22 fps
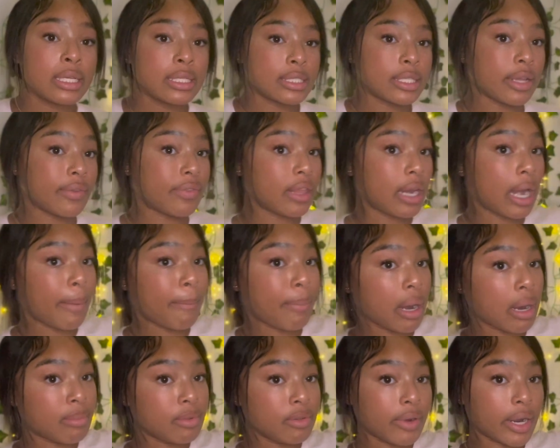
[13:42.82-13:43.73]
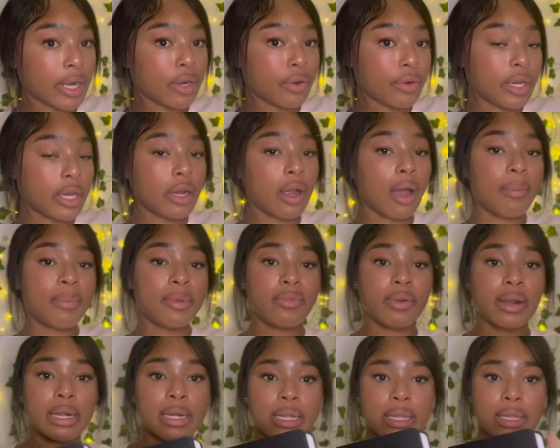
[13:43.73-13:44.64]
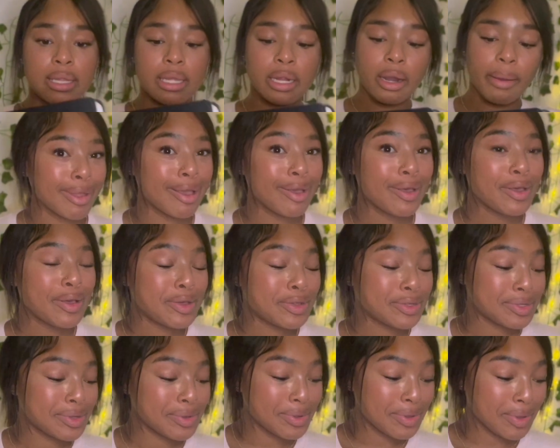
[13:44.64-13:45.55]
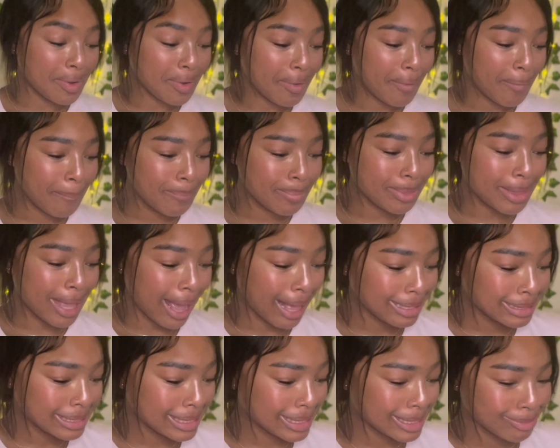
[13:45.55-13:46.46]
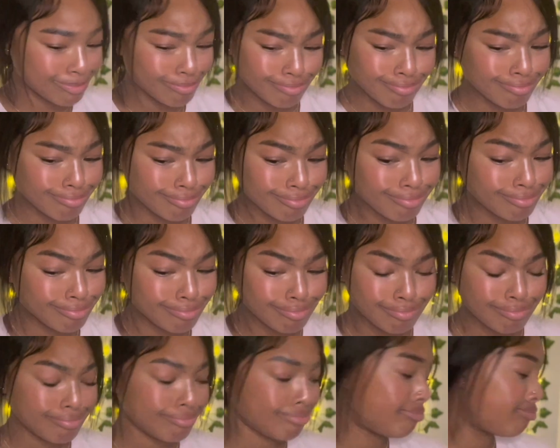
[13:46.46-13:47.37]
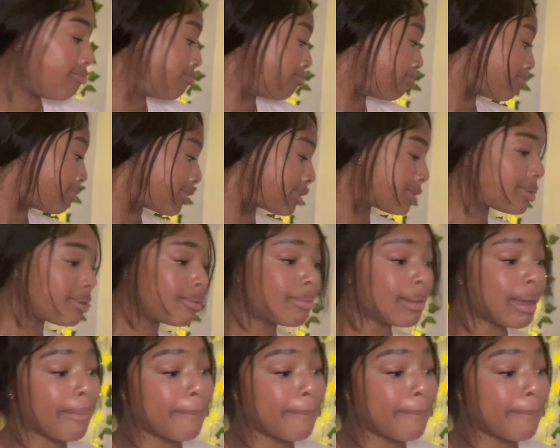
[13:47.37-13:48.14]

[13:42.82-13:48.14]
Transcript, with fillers: Stuff that I probably write on here, I'll be writing in there. So y'all, that's, so I'm not